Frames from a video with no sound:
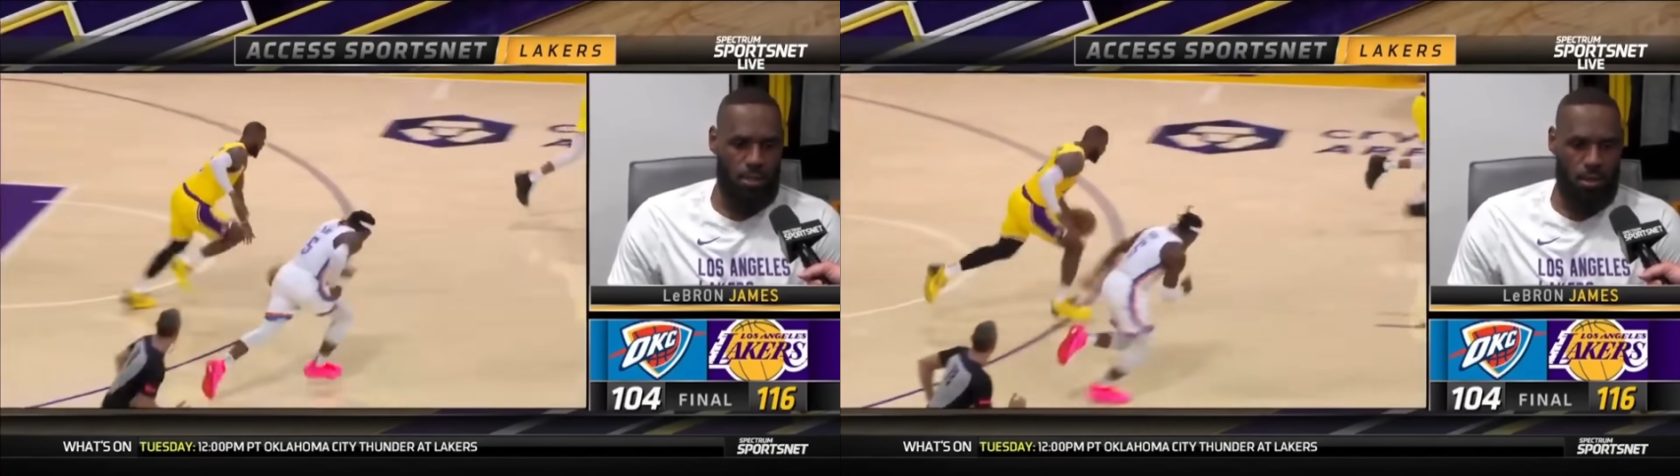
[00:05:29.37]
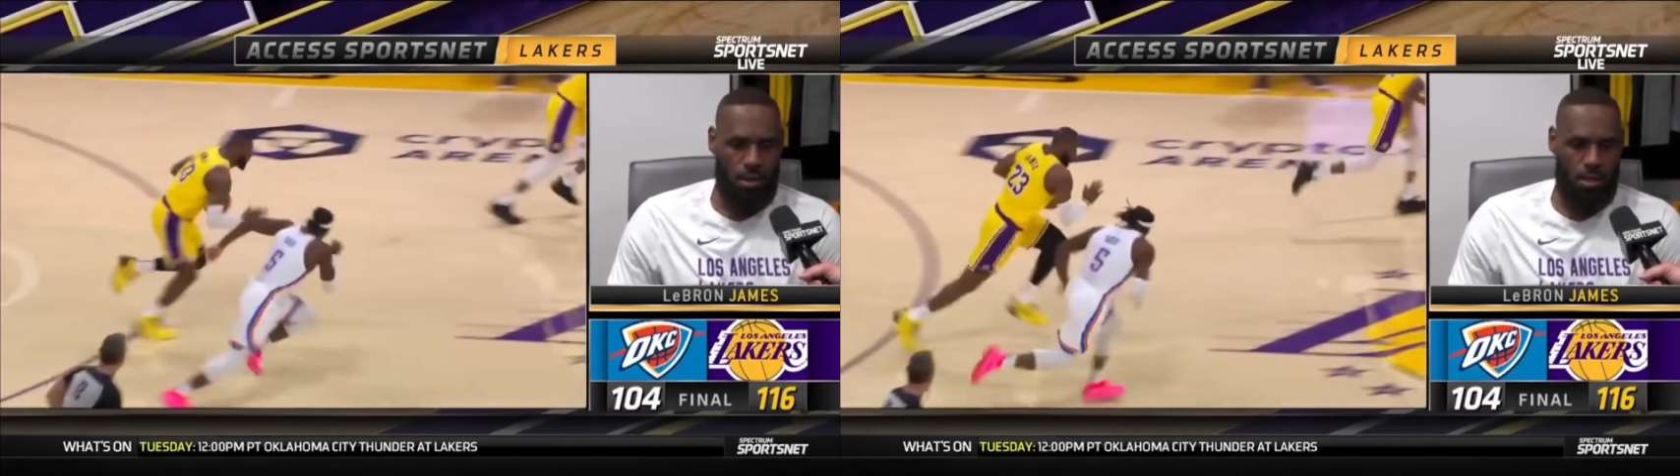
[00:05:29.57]

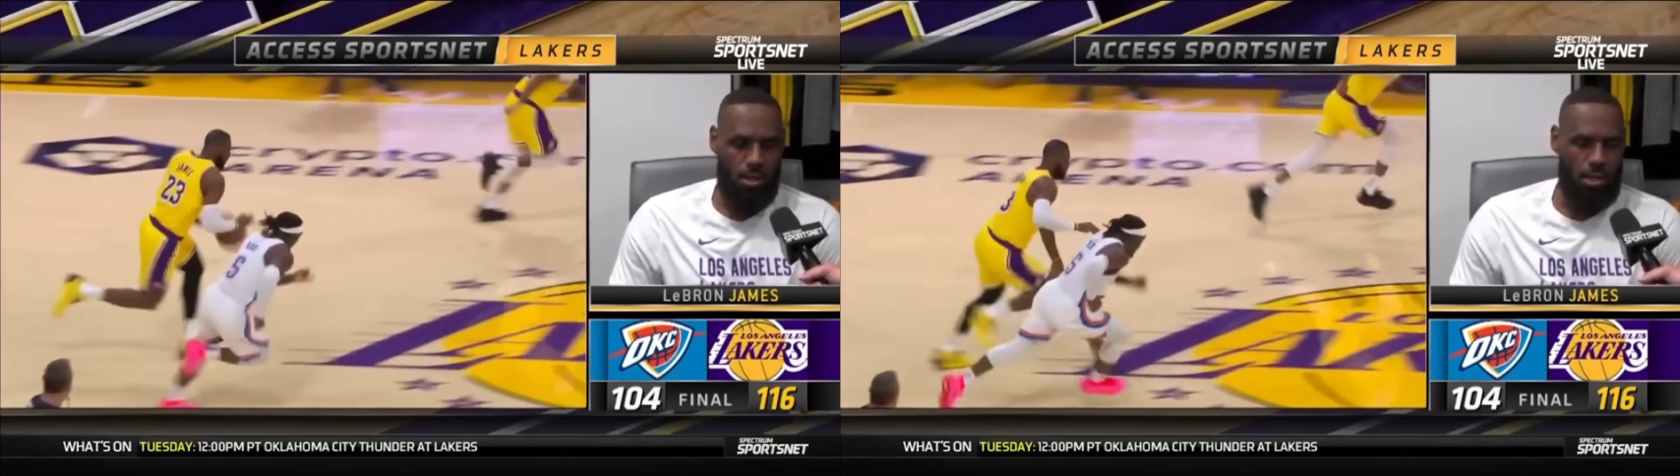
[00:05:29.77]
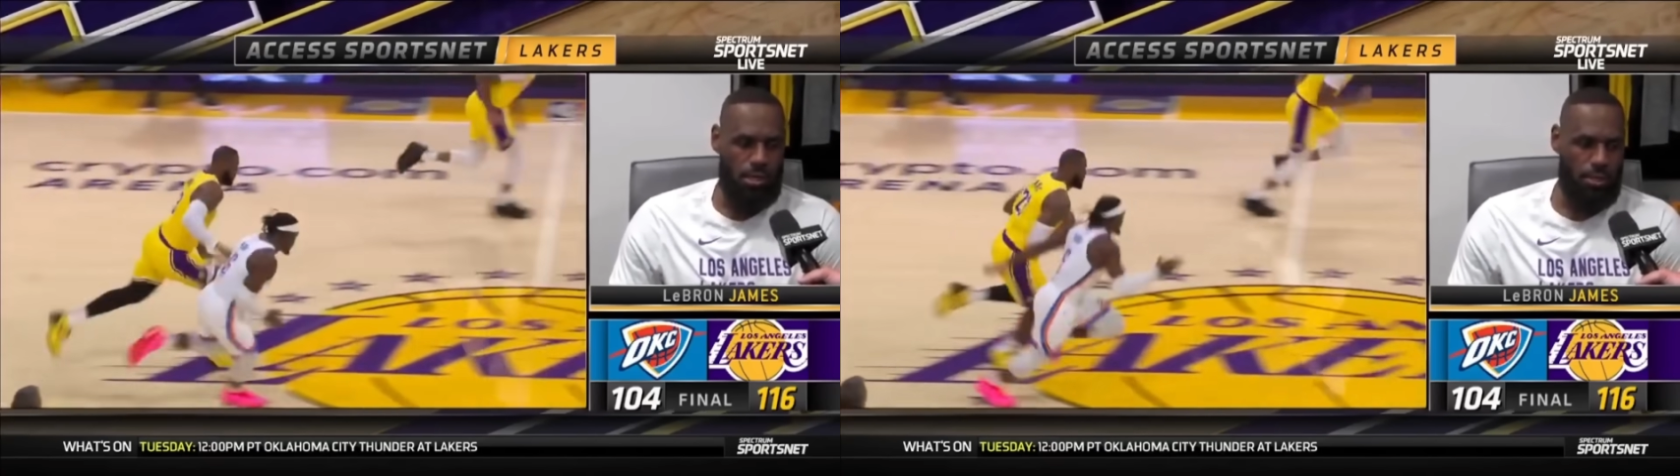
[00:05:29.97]
all in
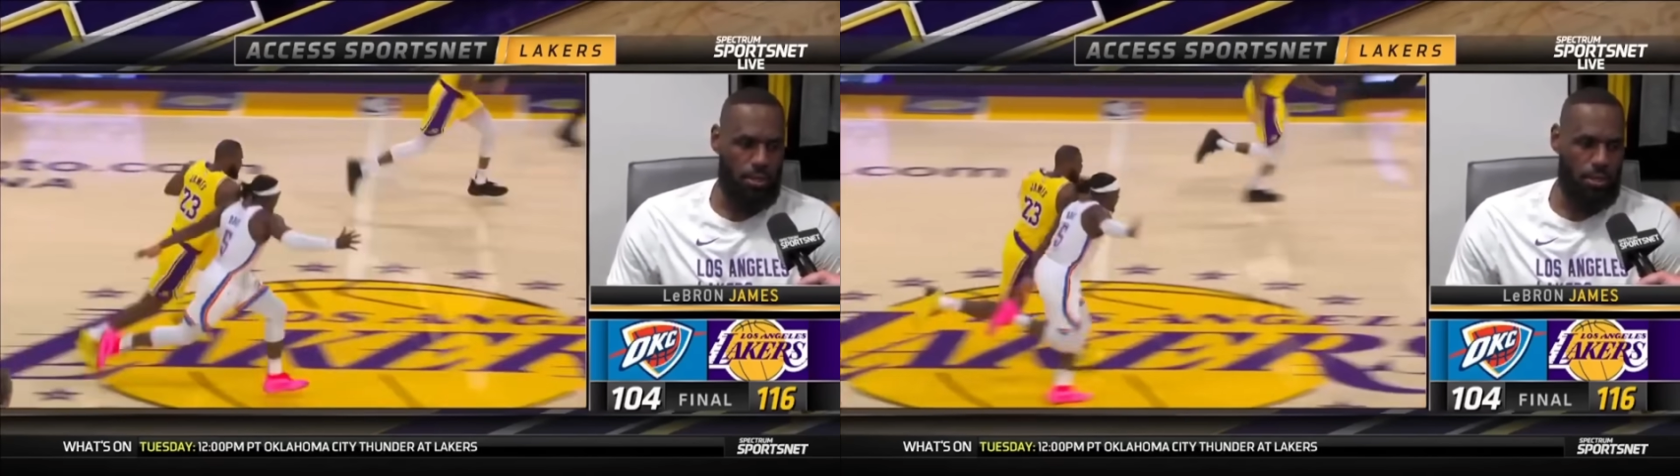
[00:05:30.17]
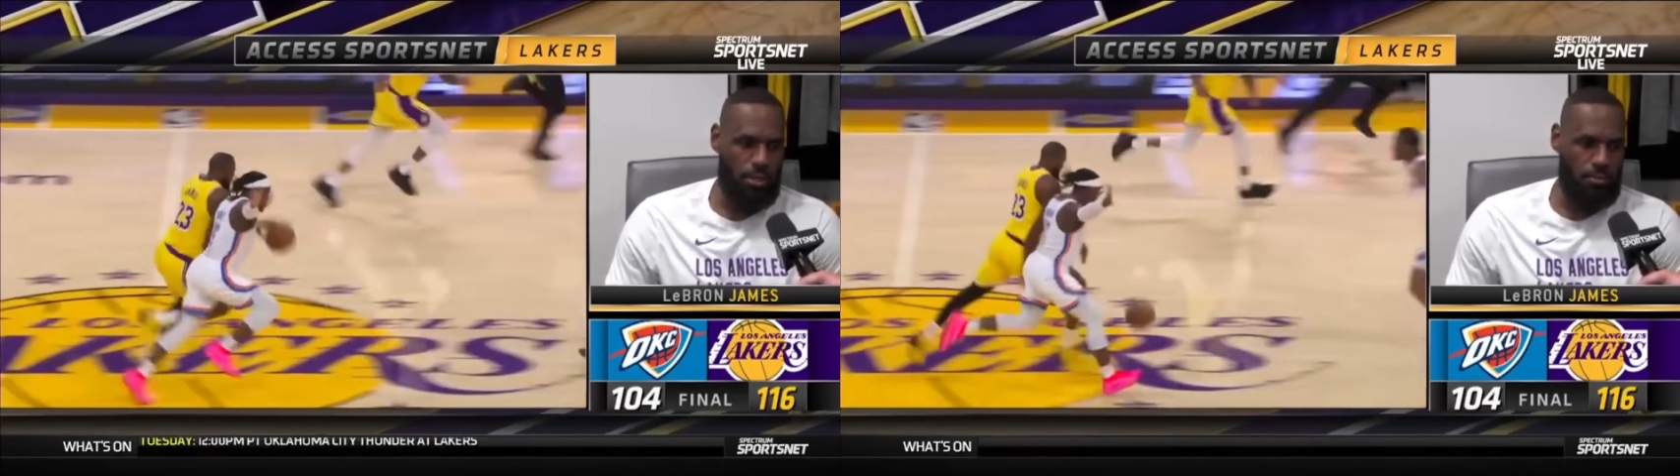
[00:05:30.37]
all, I think,
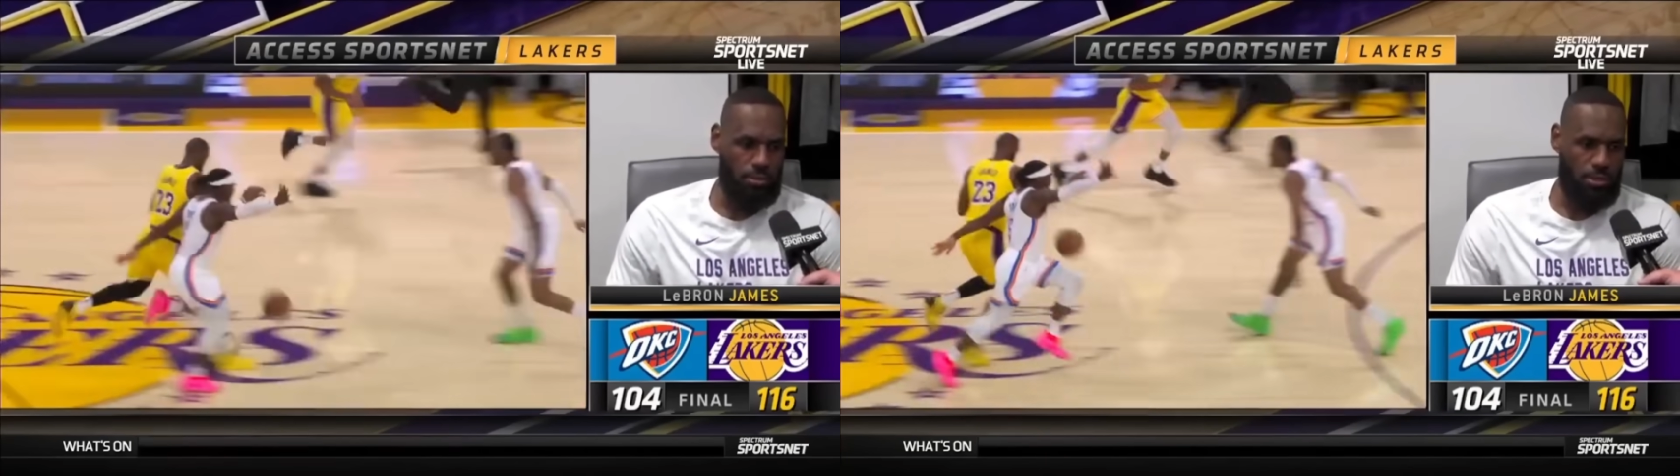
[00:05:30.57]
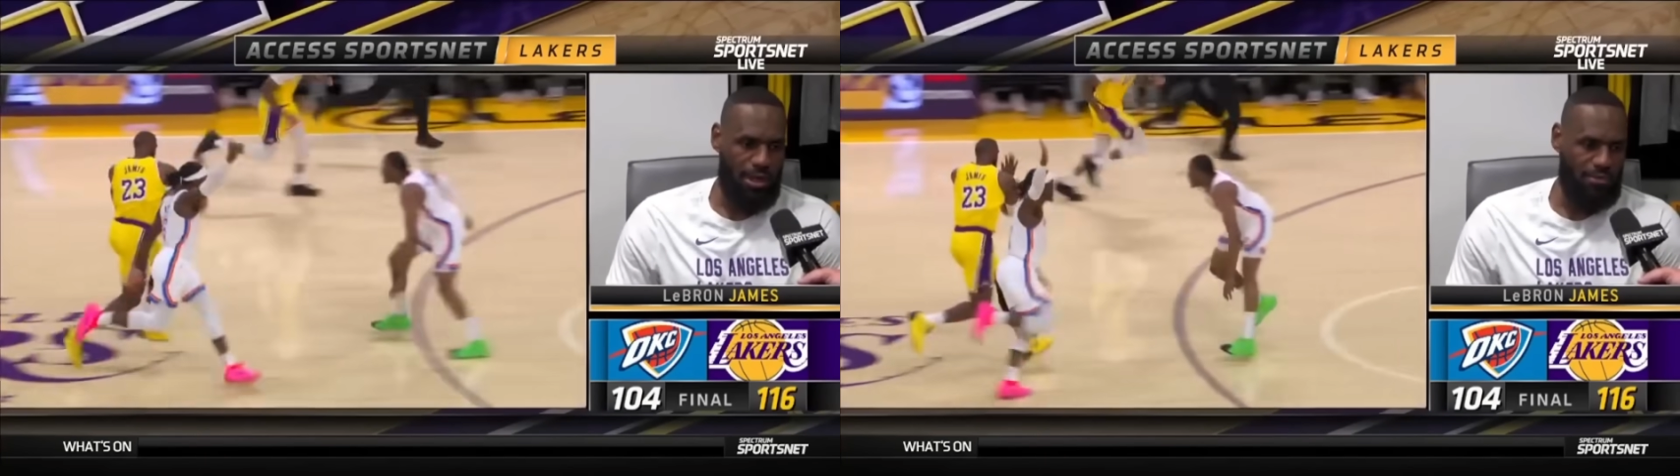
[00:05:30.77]
um,
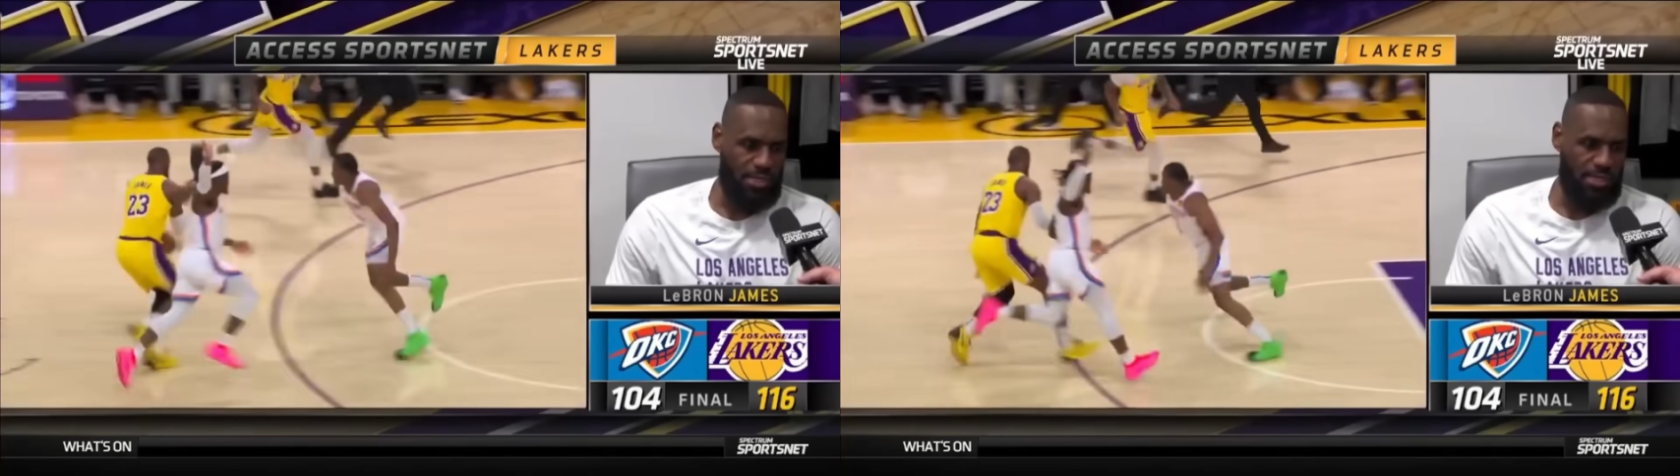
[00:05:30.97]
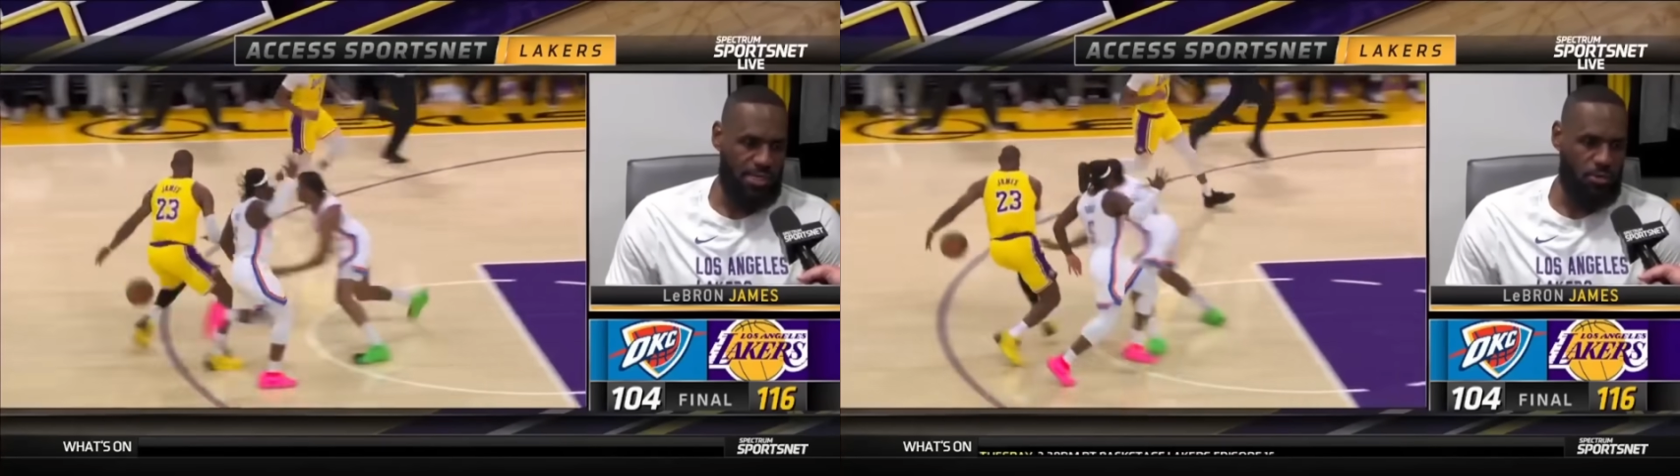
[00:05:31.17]
you know,
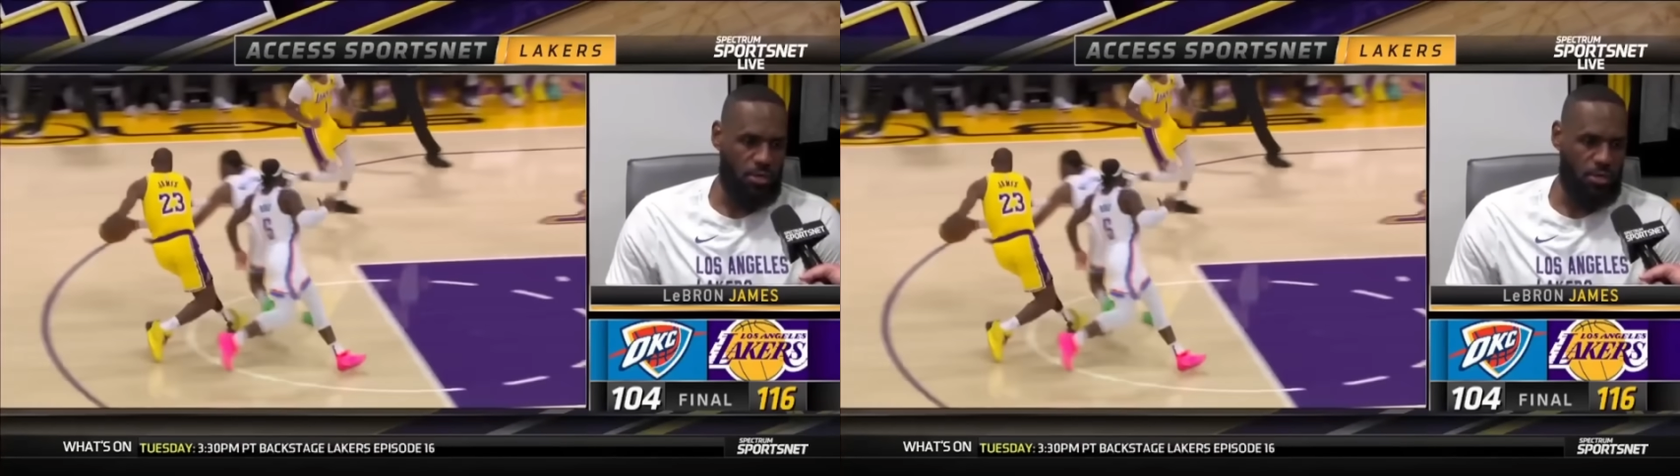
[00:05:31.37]
obviously D O,